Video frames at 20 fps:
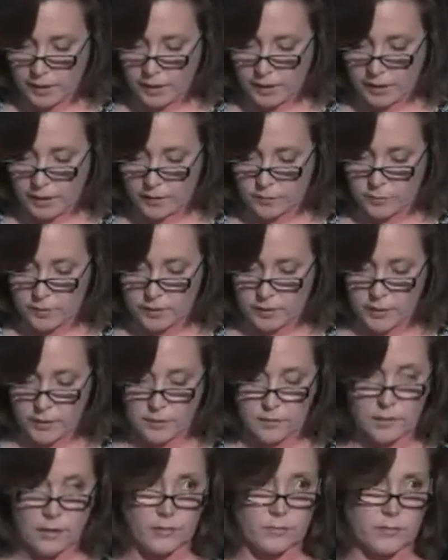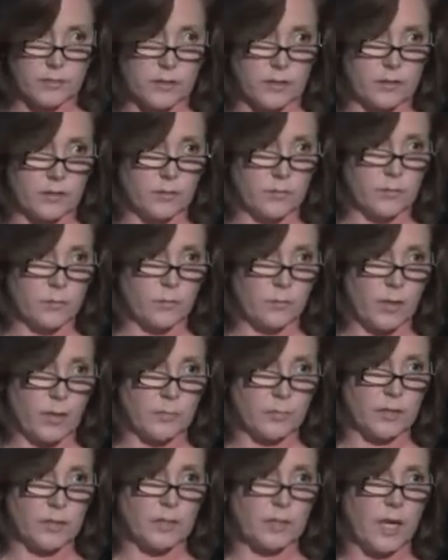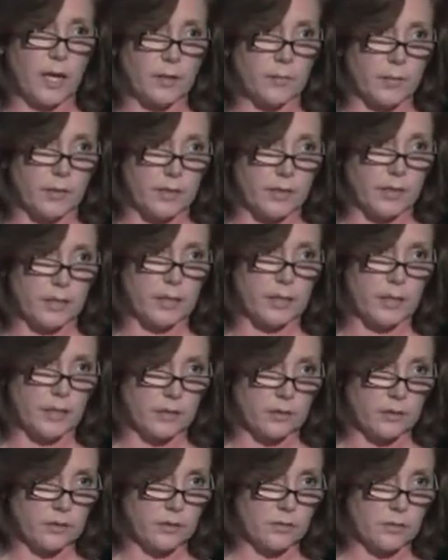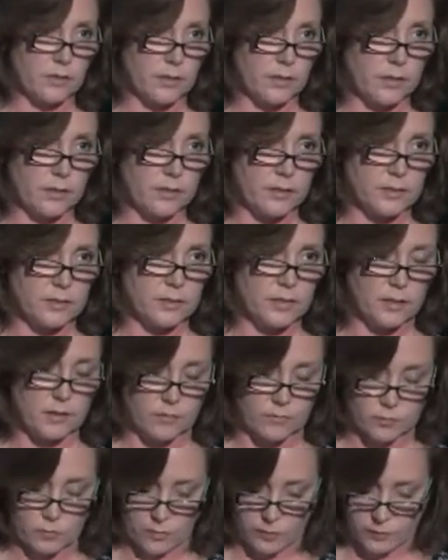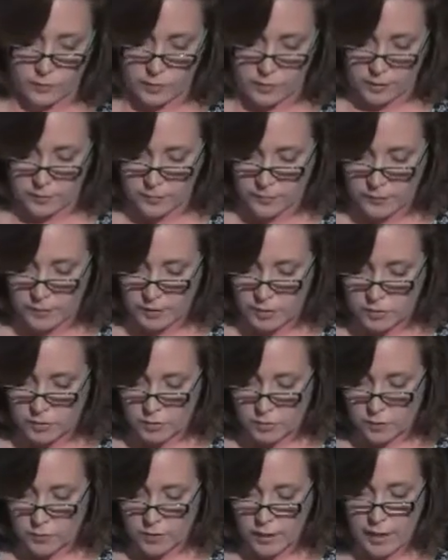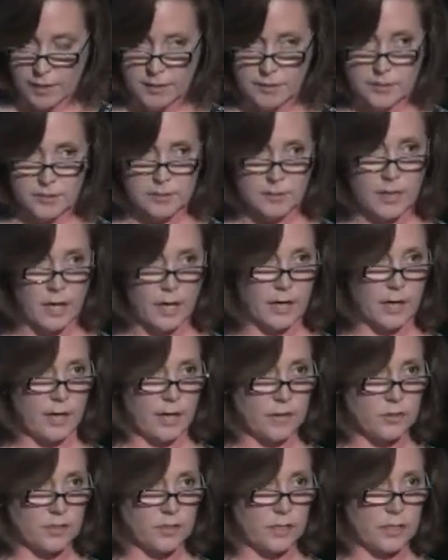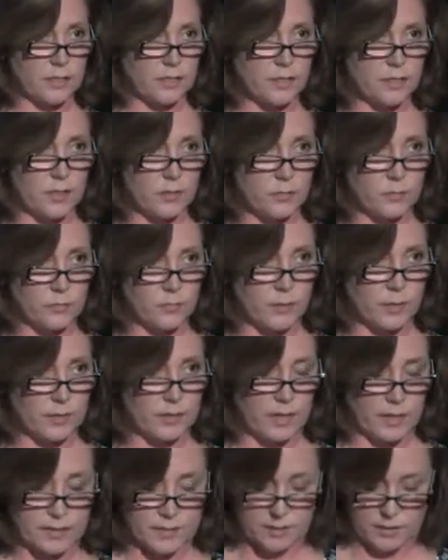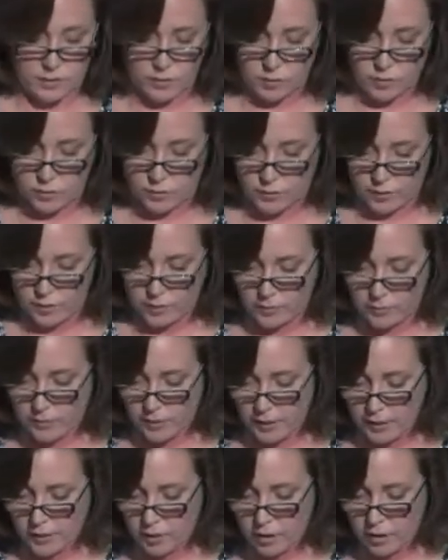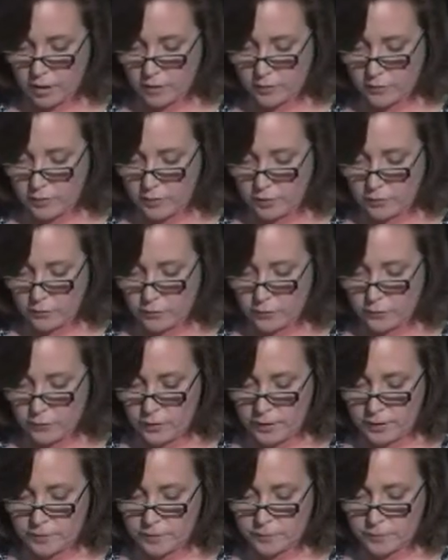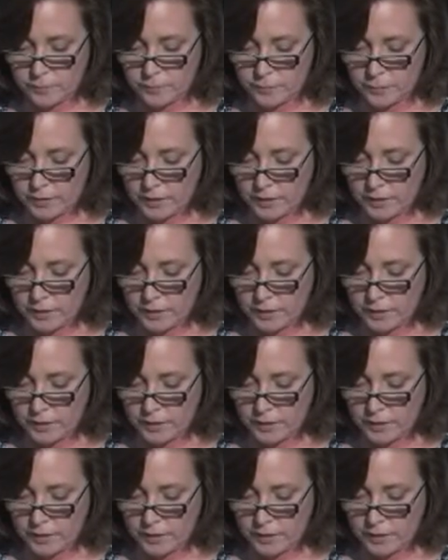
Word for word: and we get a lovely public library here in the city of Norfolk. So that's not how she ends up realizing her dream and honoring her friend.